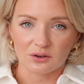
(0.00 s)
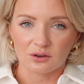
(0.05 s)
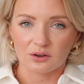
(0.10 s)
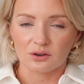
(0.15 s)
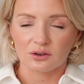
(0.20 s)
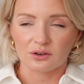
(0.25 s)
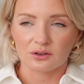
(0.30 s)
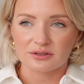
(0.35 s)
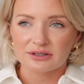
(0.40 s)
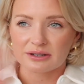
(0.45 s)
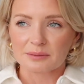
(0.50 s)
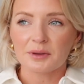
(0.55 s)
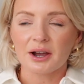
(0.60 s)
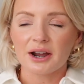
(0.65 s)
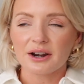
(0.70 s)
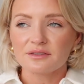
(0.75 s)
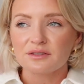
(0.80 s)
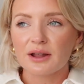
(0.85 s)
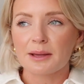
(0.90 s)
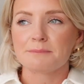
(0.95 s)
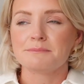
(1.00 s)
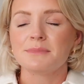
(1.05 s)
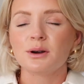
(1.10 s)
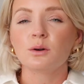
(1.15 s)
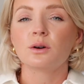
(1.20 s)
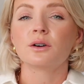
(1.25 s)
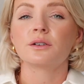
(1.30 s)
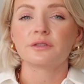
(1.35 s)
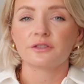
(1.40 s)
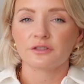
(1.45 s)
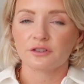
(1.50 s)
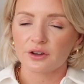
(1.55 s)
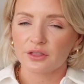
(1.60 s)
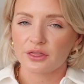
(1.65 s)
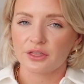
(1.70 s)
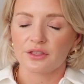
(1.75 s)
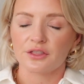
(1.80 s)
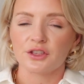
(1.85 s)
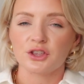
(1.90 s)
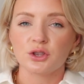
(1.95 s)
or some kind of like milk
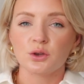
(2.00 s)
frother that